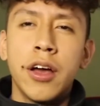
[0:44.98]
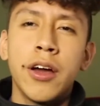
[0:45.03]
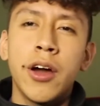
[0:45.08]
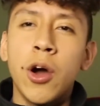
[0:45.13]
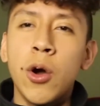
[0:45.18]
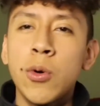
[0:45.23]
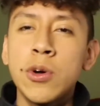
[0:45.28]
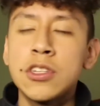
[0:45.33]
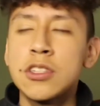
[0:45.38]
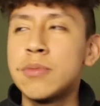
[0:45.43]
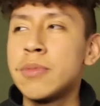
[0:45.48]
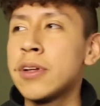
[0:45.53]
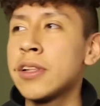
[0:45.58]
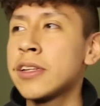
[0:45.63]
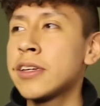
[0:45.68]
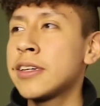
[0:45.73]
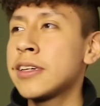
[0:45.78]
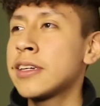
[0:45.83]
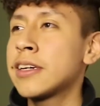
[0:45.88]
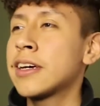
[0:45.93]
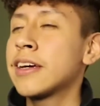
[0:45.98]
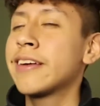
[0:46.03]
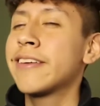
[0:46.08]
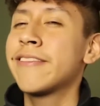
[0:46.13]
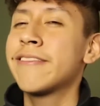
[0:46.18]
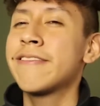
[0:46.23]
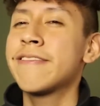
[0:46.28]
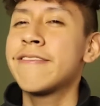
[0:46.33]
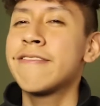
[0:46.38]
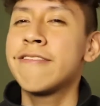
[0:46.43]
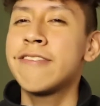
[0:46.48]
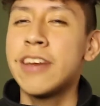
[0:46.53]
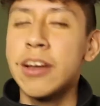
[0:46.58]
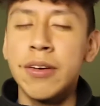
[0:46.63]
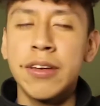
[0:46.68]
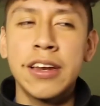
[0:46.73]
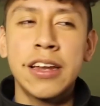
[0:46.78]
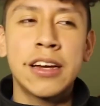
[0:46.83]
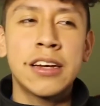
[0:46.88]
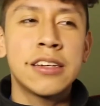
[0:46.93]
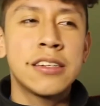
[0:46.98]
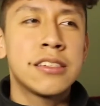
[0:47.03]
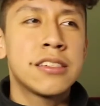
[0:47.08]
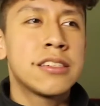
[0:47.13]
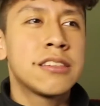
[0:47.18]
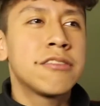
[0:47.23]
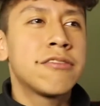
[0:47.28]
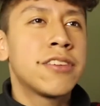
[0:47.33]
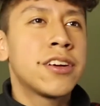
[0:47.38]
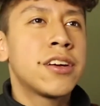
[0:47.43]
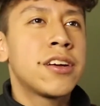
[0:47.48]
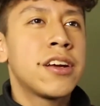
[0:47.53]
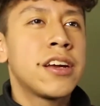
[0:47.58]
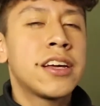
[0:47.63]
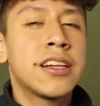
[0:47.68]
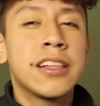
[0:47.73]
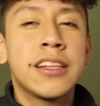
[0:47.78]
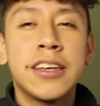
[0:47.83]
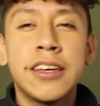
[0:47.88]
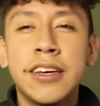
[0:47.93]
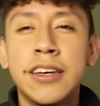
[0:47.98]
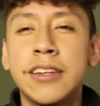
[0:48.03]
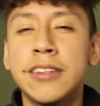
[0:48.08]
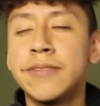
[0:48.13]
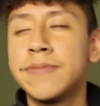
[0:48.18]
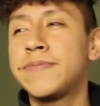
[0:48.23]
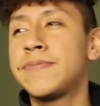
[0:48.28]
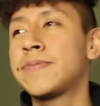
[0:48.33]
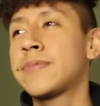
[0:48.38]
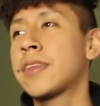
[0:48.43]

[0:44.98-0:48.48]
always smelling very nice, very clean.